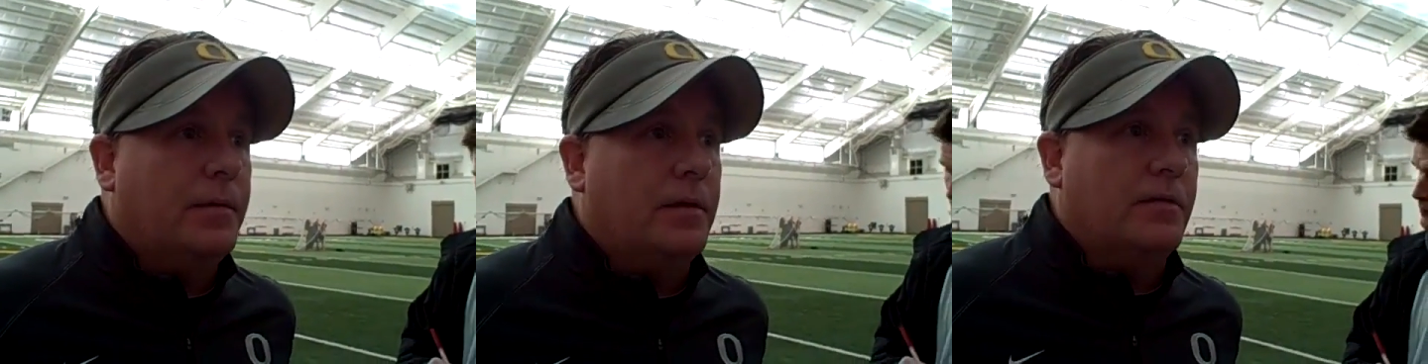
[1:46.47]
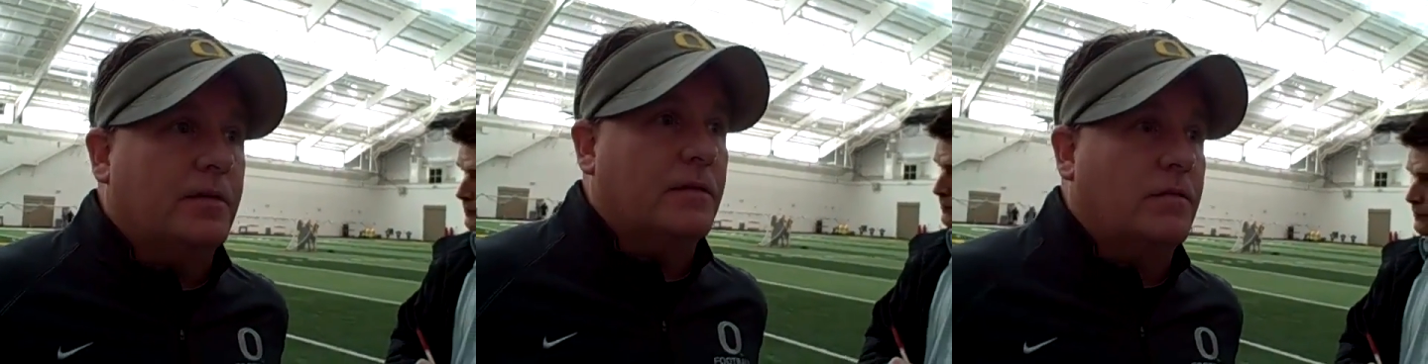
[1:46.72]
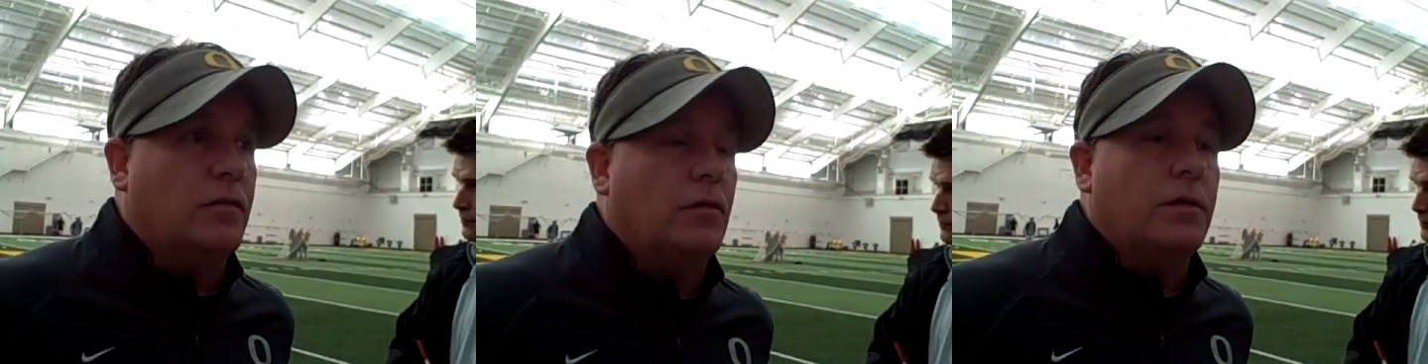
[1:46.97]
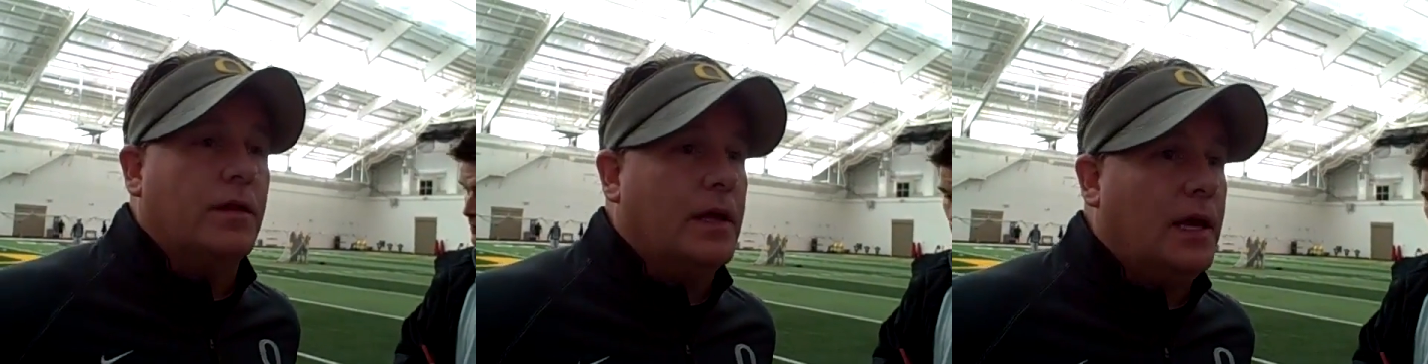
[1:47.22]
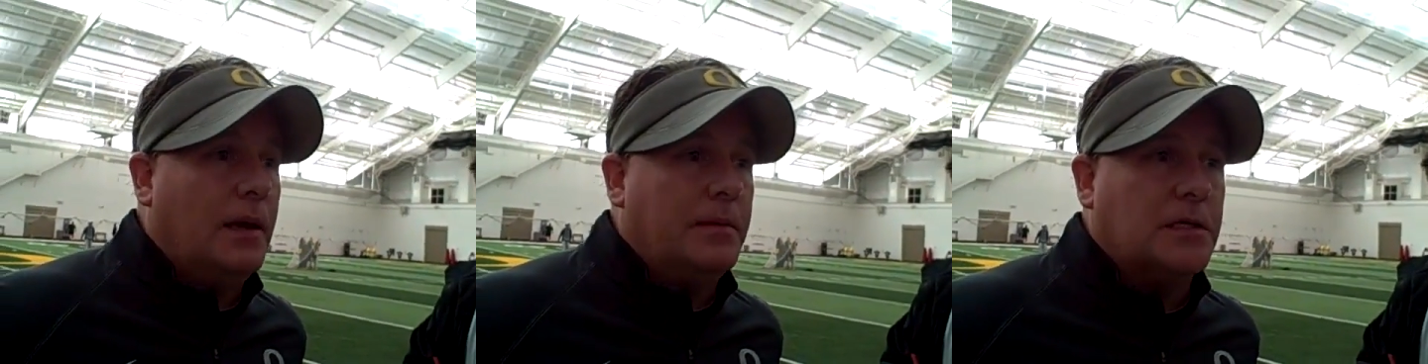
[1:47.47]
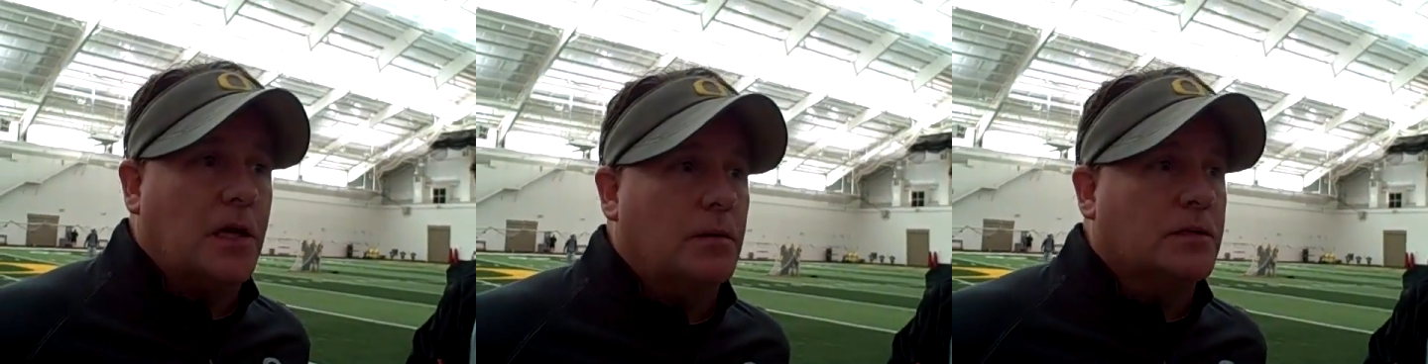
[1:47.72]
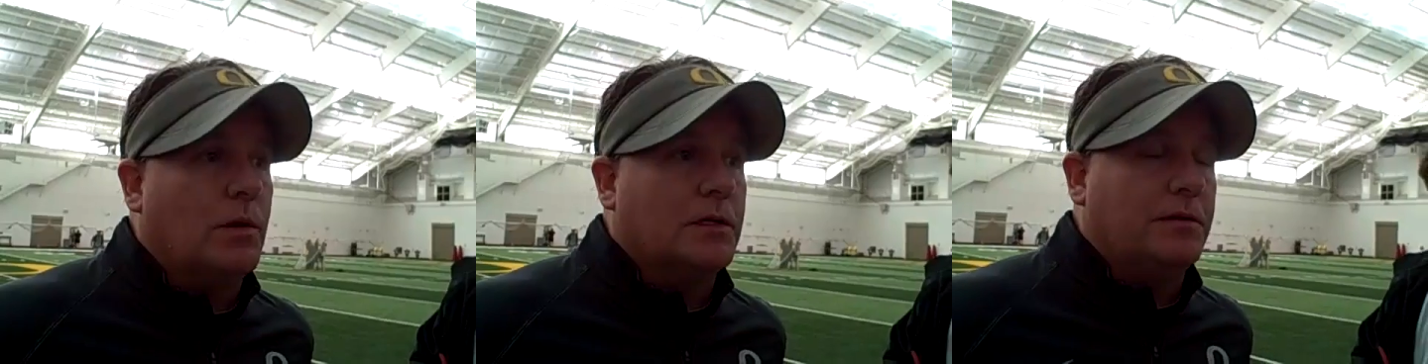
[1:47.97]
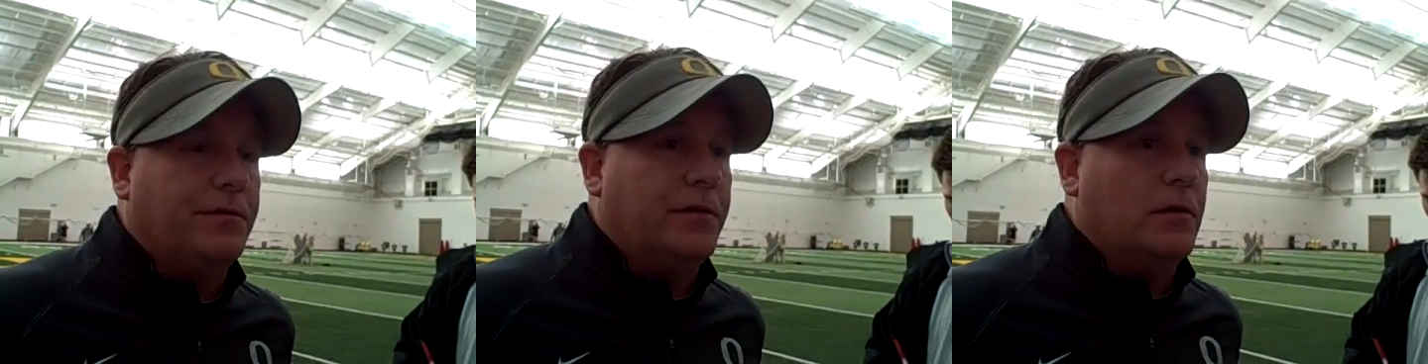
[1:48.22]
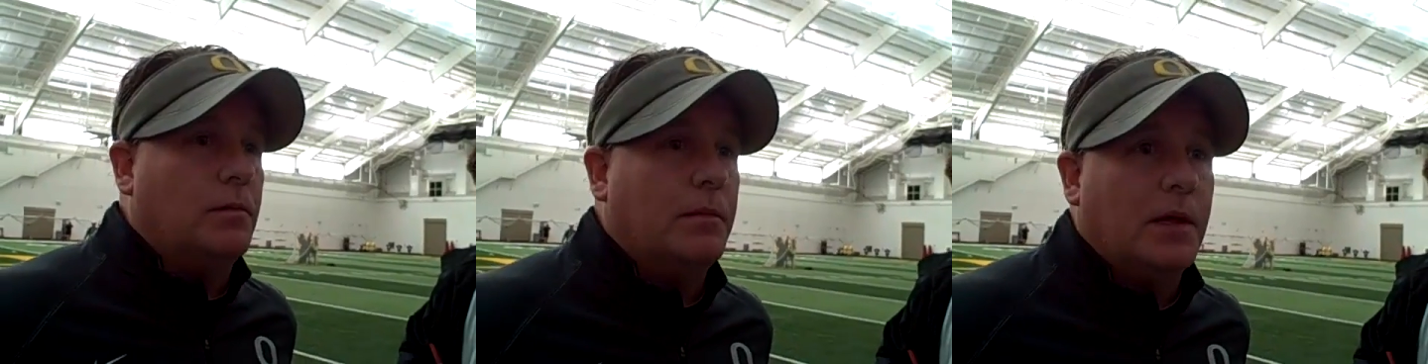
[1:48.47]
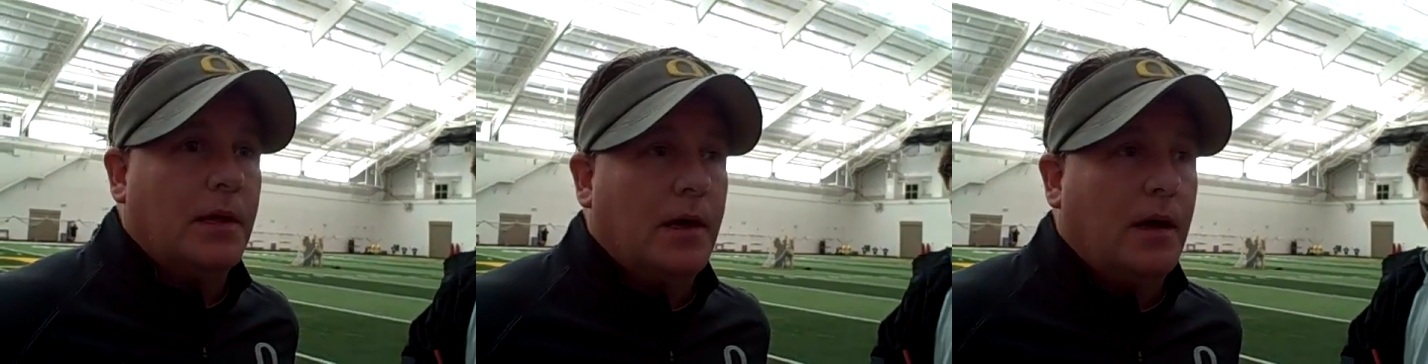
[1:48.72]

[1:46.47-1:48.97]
He's a student of the game. He's always watching film.